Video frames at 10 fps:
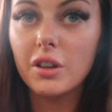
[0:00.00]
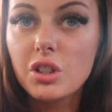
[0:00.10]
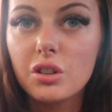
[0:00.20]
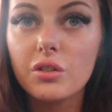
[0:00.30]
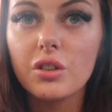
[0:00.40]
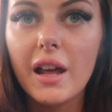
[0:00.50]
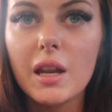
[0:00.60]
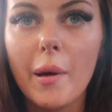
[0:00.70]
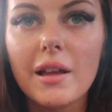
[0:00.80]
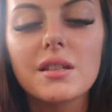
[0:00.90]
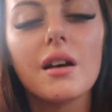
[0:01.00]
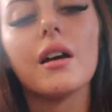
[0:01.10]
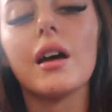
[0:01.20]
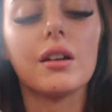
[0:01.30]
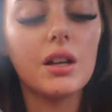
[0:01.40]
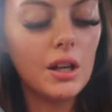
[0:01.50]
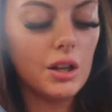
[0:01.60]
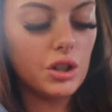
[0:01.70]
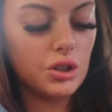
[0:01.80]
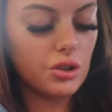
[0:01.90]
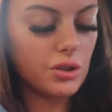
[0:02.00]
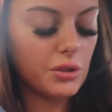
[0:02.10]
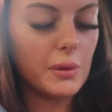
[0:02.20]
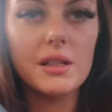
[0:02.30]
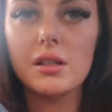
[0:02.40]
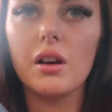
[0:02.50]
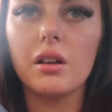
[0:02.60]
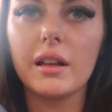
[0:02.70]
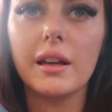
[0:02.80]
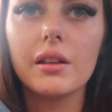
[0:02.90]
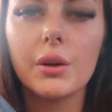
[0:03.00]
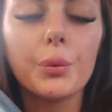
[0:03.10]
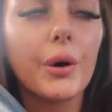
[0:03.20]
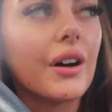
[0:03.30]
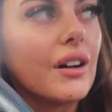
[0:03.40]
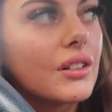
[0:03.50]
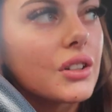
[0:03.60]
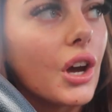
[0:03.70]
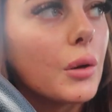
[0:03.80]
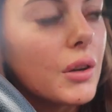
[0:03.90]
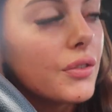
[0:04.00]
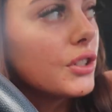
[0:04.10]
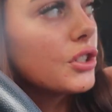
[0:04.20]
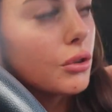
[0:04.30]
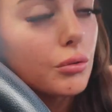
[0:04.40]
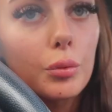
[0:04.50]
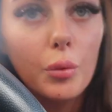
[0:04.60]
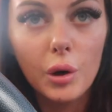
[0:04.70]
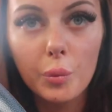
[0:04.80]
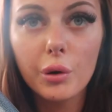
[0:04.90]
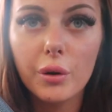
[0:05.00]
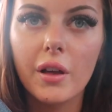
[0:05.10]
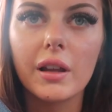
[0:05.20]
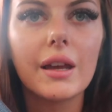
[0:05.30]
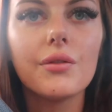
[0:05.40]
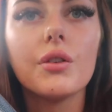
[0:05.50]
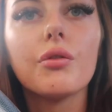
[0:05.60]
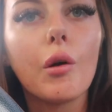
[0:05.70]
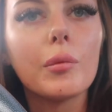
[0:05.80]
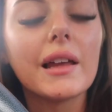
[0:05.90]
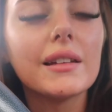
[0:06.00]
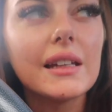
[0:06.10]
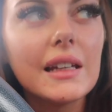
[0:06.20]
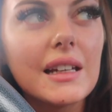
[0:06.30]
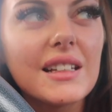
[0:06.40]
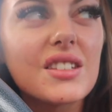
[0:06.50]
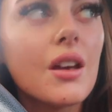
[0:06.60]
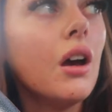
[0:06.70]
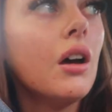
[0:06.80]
think she could have done any better, and she's just the sweetest girl like in the world. If you do want to book with her, like if you're from like Leeds,